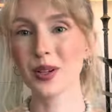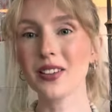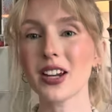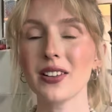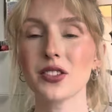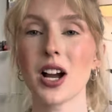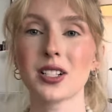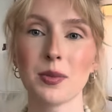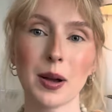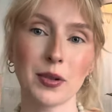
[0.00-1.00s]
I've kind of
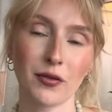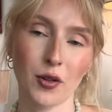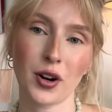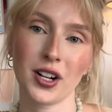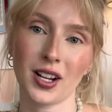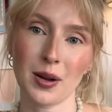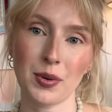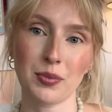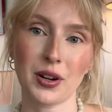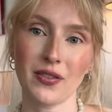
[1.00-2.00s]
talked about before in a
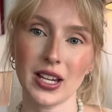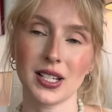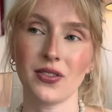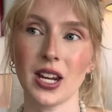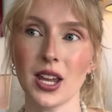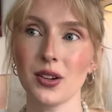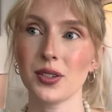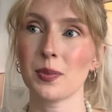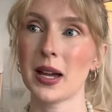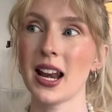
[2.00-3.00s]
couple previous
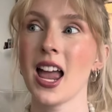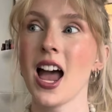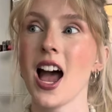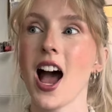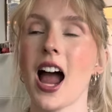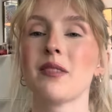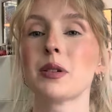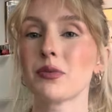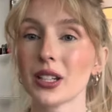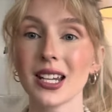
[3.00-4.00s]
videos, but I've
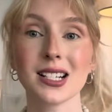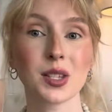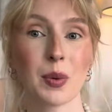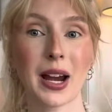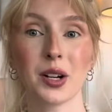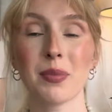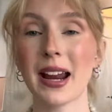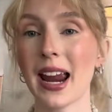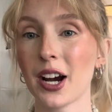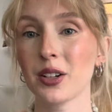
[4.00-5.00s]
been really inspired
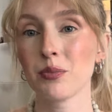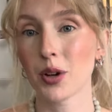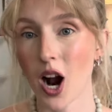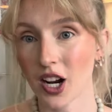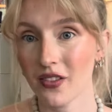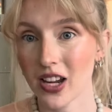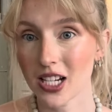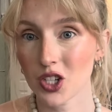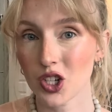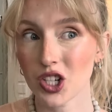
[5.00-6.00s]
by Erin
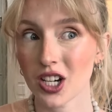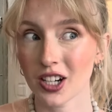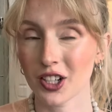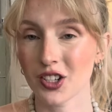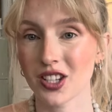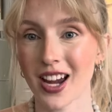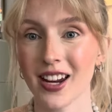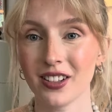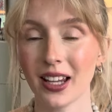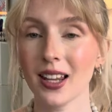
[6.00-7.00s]
Brockovich, her
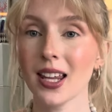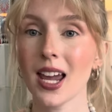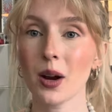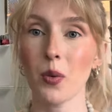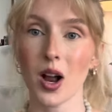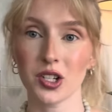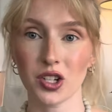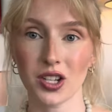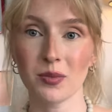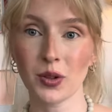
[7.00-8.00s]
style lately. I
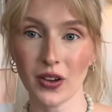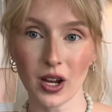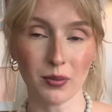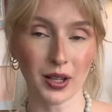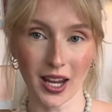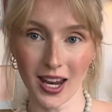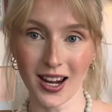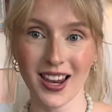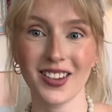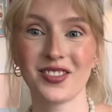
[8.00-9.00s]
watched the movie On a
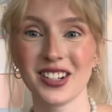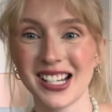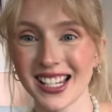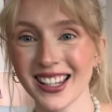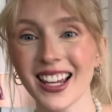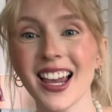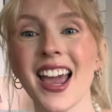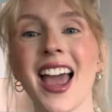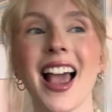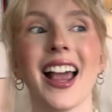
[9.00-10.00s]
Plane recently,
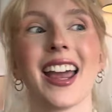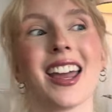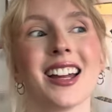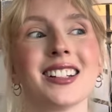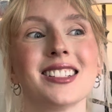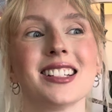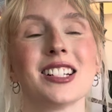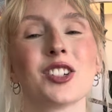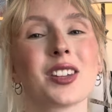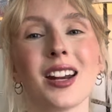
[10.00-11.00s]
and
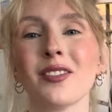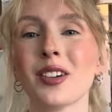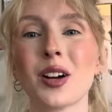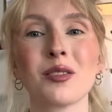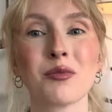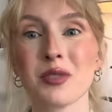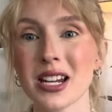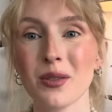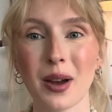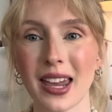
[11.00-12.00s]
it just kind of
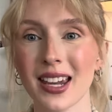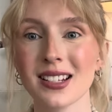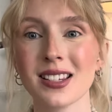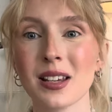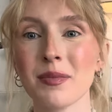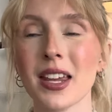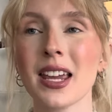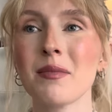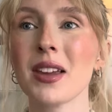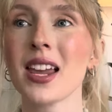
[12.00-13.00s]
reawakened something
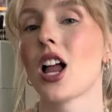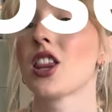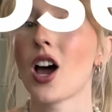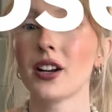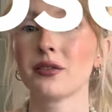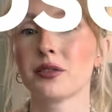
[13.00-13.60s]
in me. A lot of